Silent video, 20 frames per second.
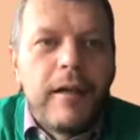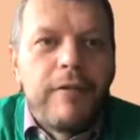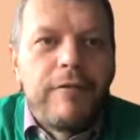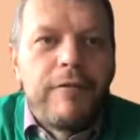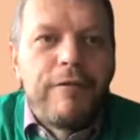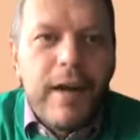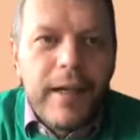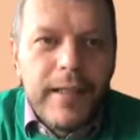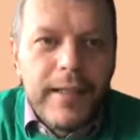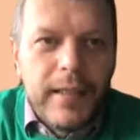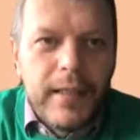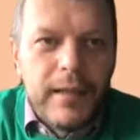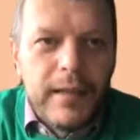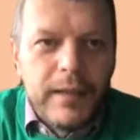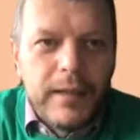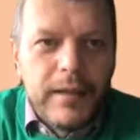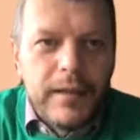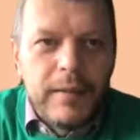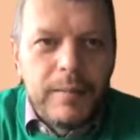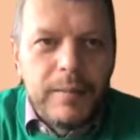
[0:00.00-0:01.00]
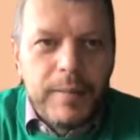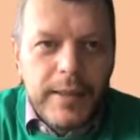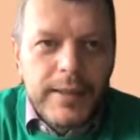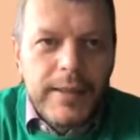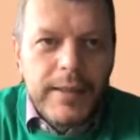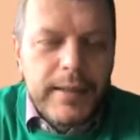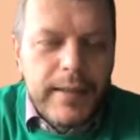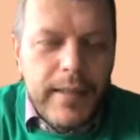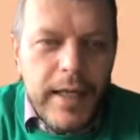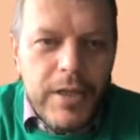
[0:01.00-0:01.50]
final
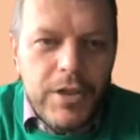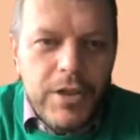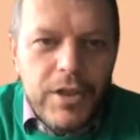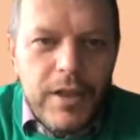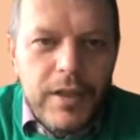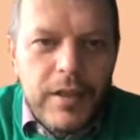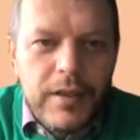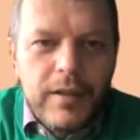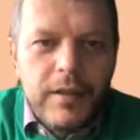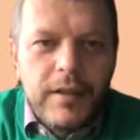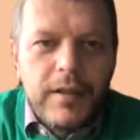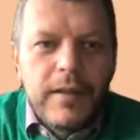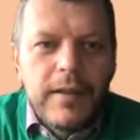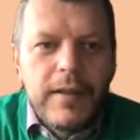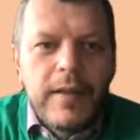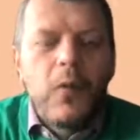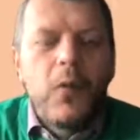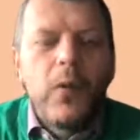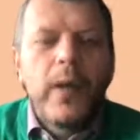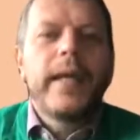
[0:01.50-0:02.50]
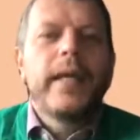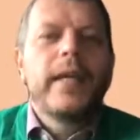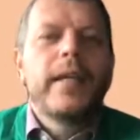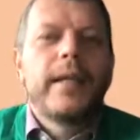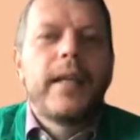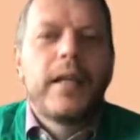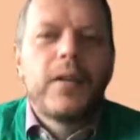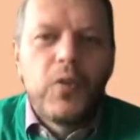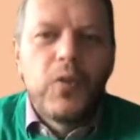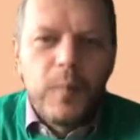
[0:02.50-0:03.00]
presentation, the way
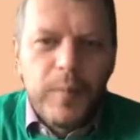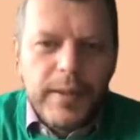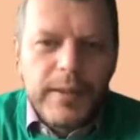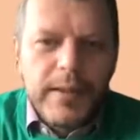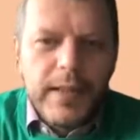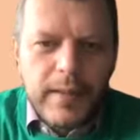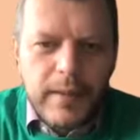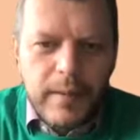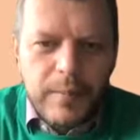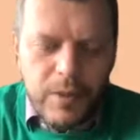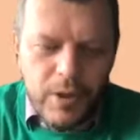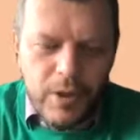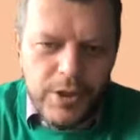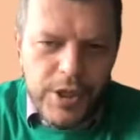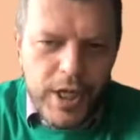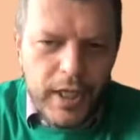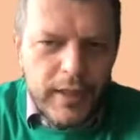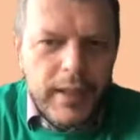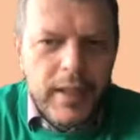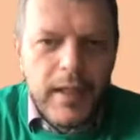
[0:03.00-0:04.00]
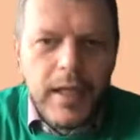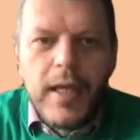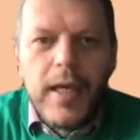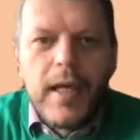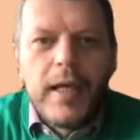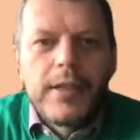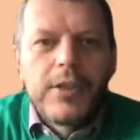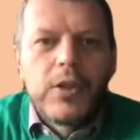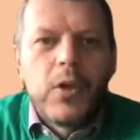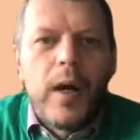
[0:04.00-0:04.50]
that you present the project.
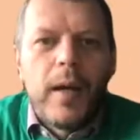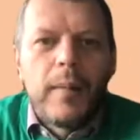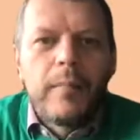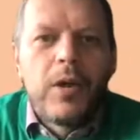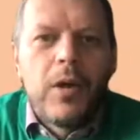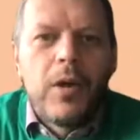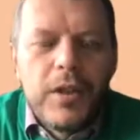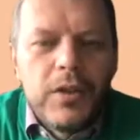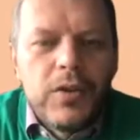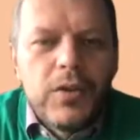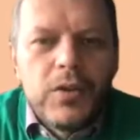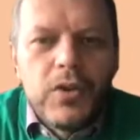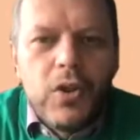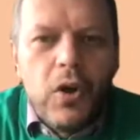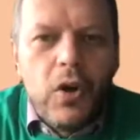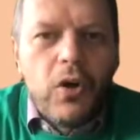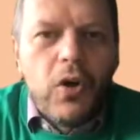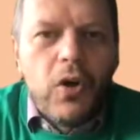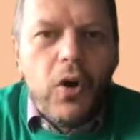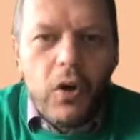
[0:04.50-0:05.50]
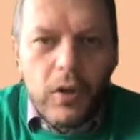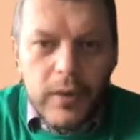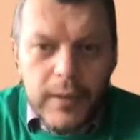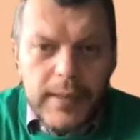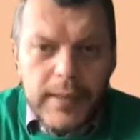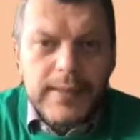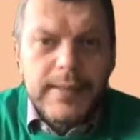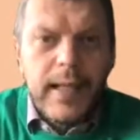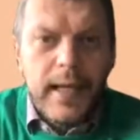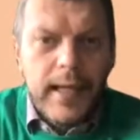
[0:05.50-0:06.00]
So I'm going to talk on
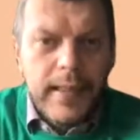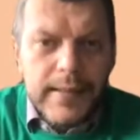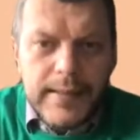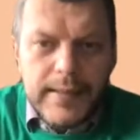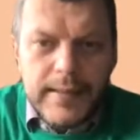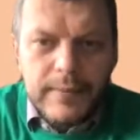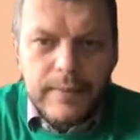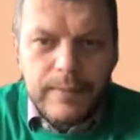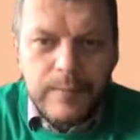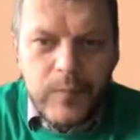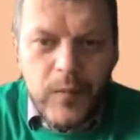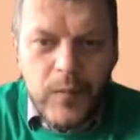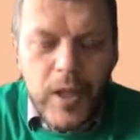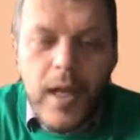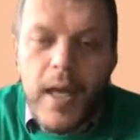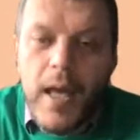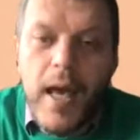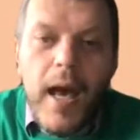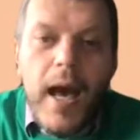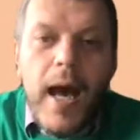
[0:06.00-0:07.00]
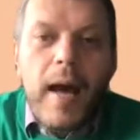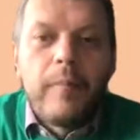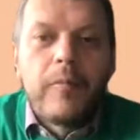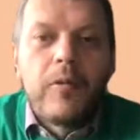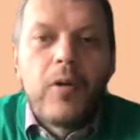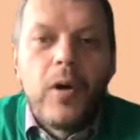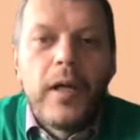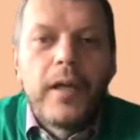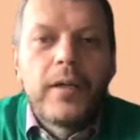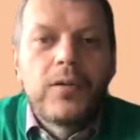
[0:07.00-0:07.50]
the slides. I'm
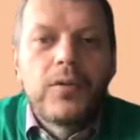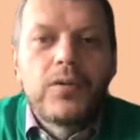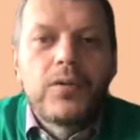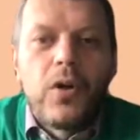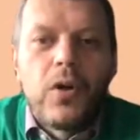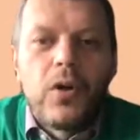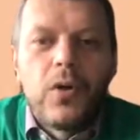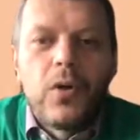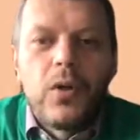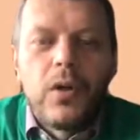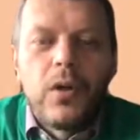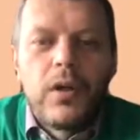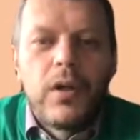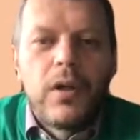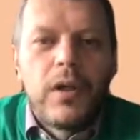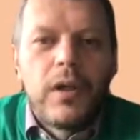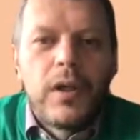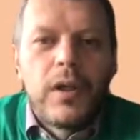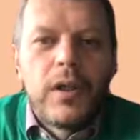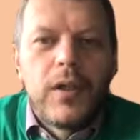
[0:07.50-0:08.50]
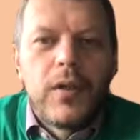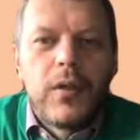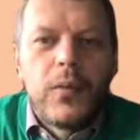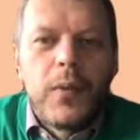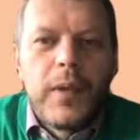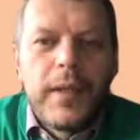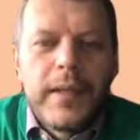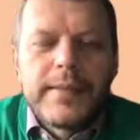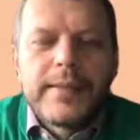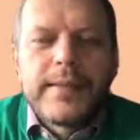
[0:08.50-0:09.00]
going to talk
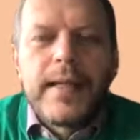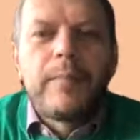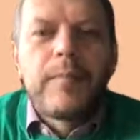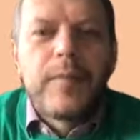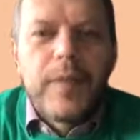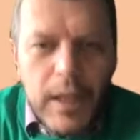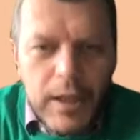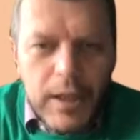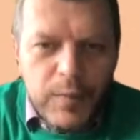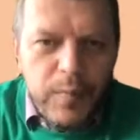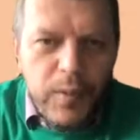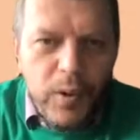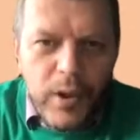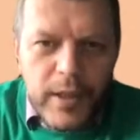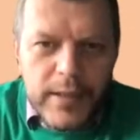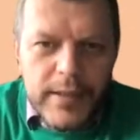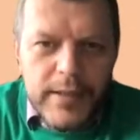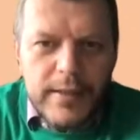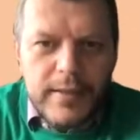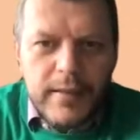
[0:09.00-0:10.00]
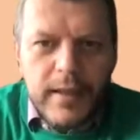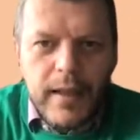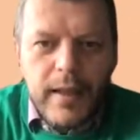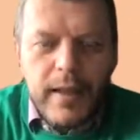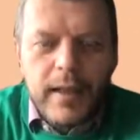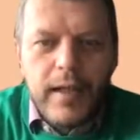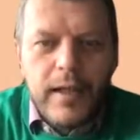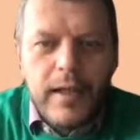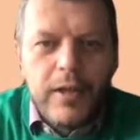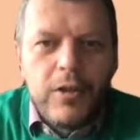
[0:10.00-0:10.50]
with some touch points.
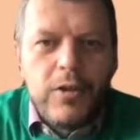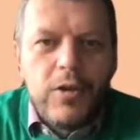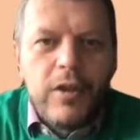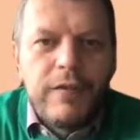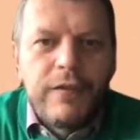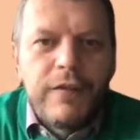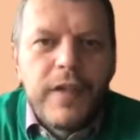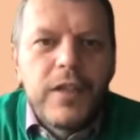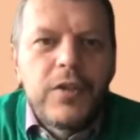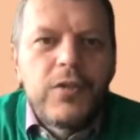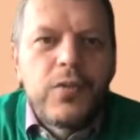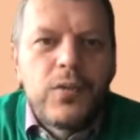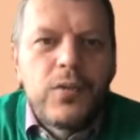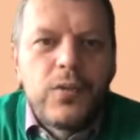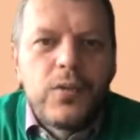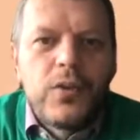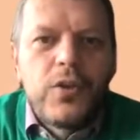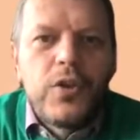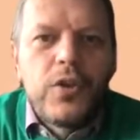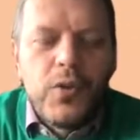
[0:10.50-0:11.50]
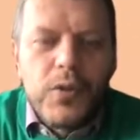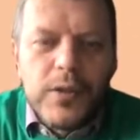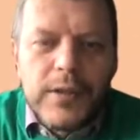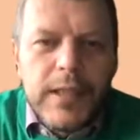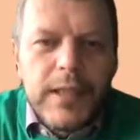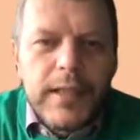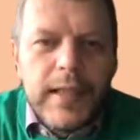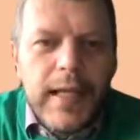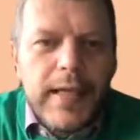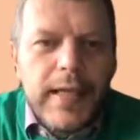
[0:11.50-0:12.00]
You are free to use
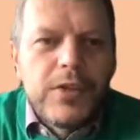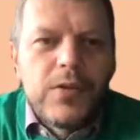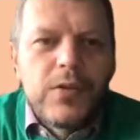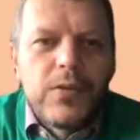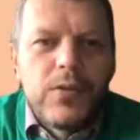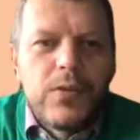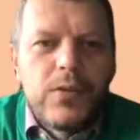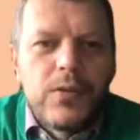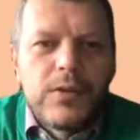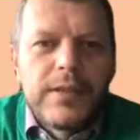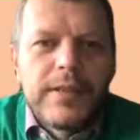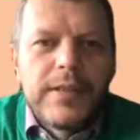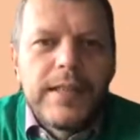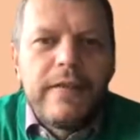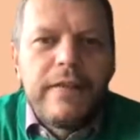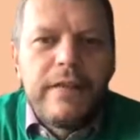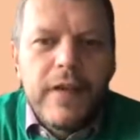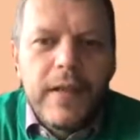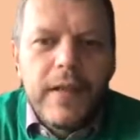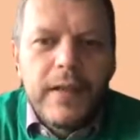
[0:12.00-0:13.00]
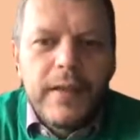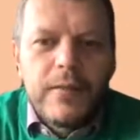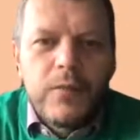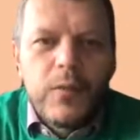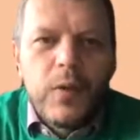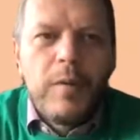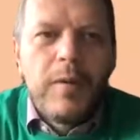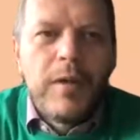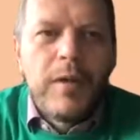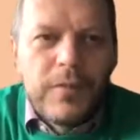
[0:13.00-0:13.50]
it as you see fit.
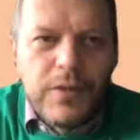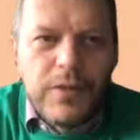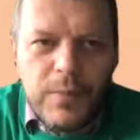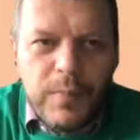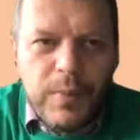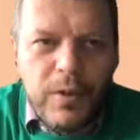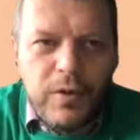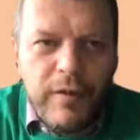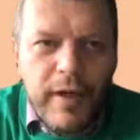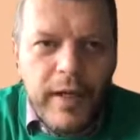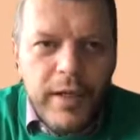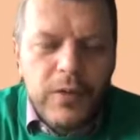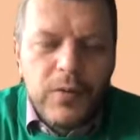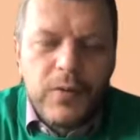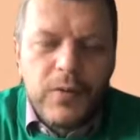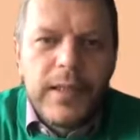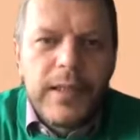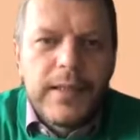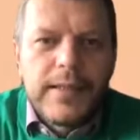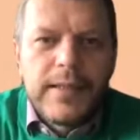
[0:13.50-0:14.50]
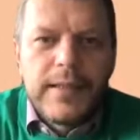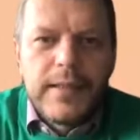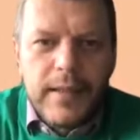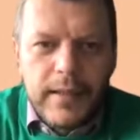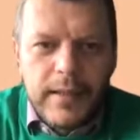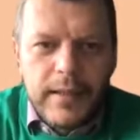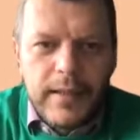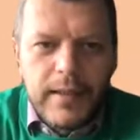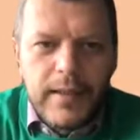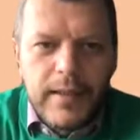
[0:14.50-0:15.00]
We will provide you this
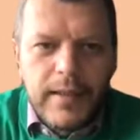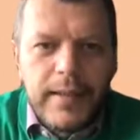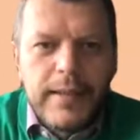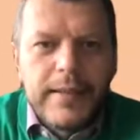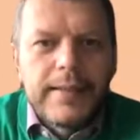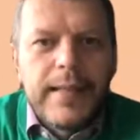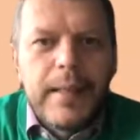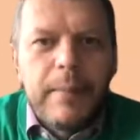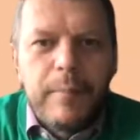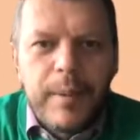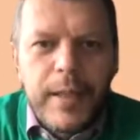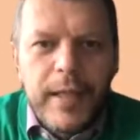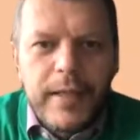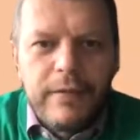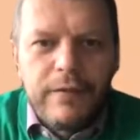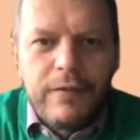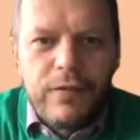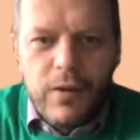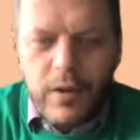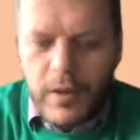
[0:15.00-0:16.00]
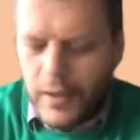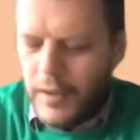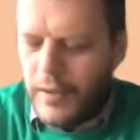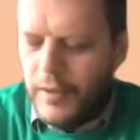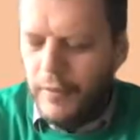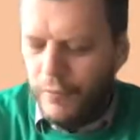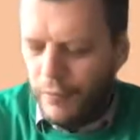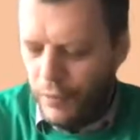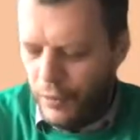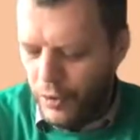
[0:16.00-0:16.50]
template
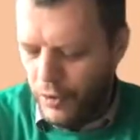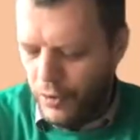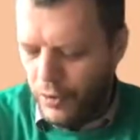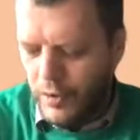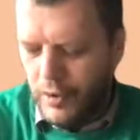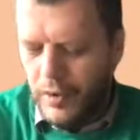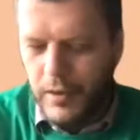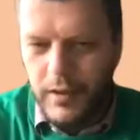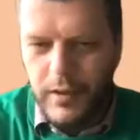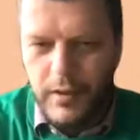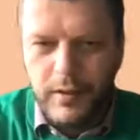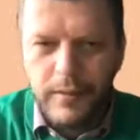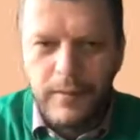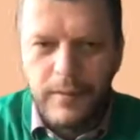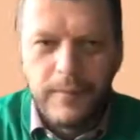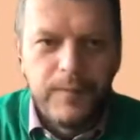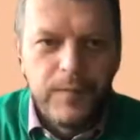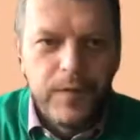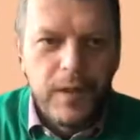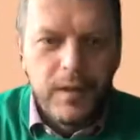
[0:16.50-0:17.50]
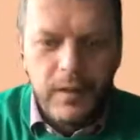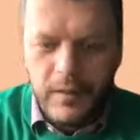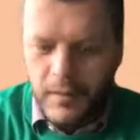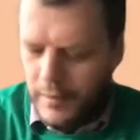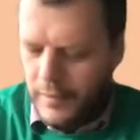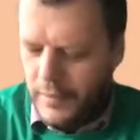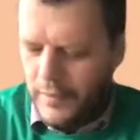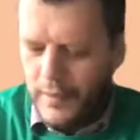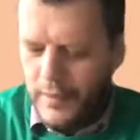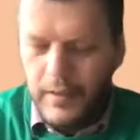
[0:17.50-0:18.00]
for your
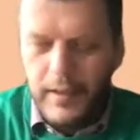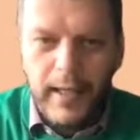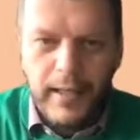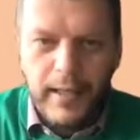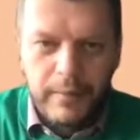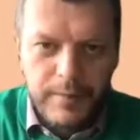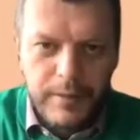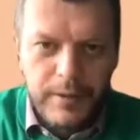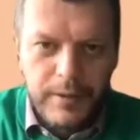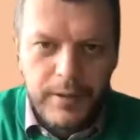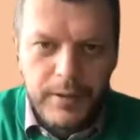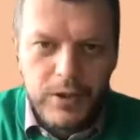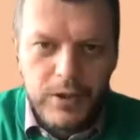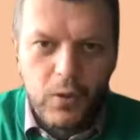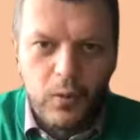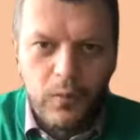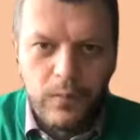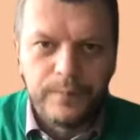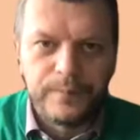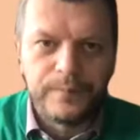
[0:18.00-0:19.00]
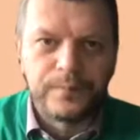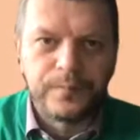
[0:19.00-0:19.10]
help. So,